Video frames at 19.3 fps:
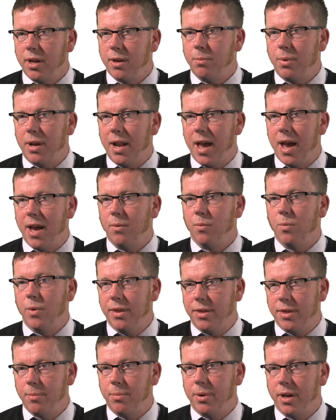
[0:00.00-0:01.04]
a plan
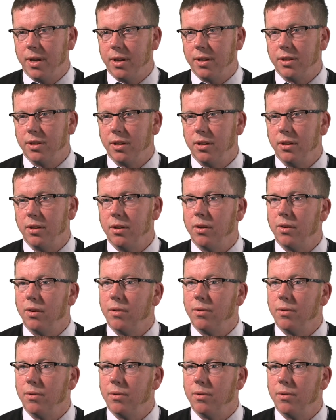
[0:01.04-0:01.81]
with the person